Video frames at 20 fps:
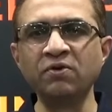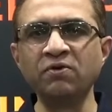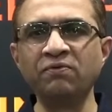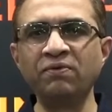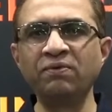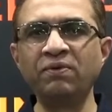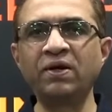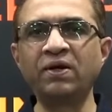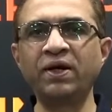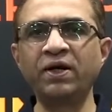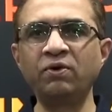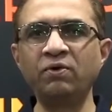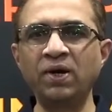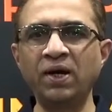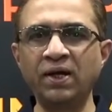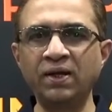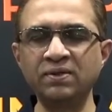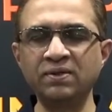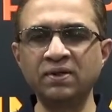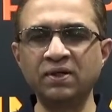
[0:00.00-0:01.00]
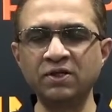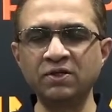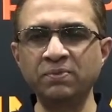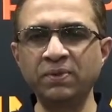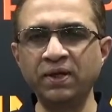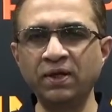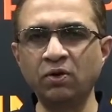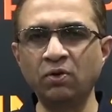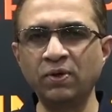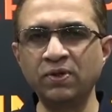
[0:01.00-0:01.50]
We will try to answer as
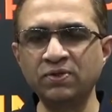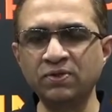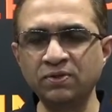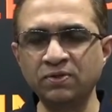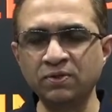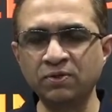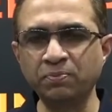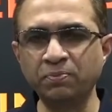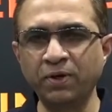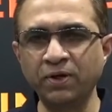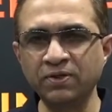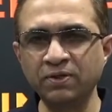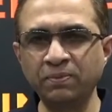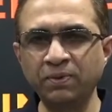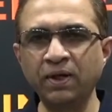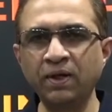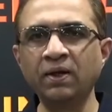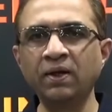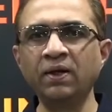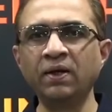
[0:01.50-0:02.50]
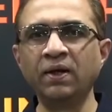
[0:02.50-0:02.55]
many questions as possible